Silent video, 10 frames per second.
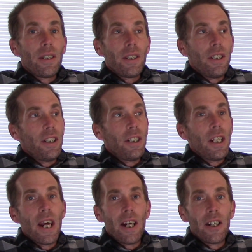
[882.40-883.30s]

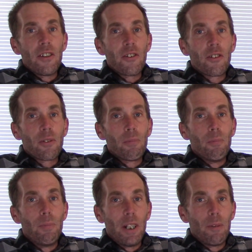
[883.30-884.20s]
He has
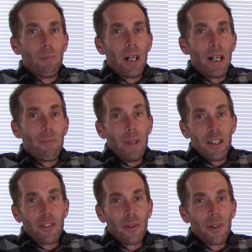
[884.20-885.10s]
been my
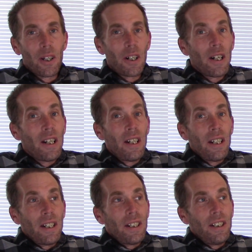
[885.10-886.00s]
mentor.
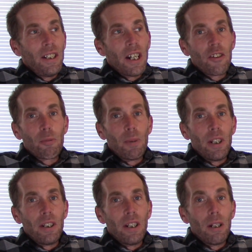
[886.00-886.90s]
He has
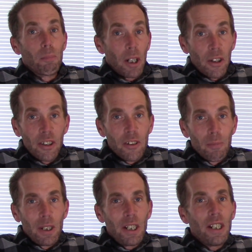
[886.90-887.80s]
been a brother to
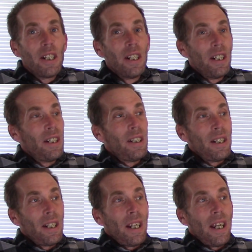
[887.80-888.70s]
me,
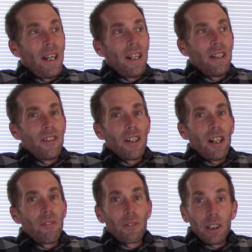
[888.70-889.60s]
and
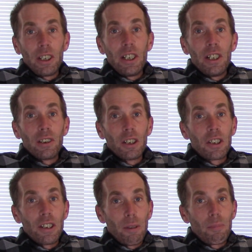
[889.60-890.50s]
I've really
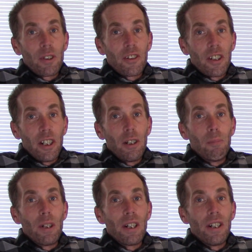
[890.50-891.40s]
looked up to
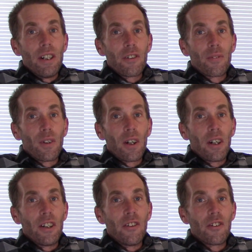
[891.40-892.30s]
him as
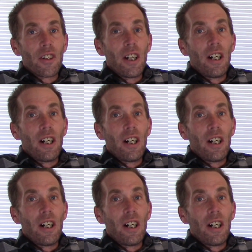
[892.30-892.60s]
far as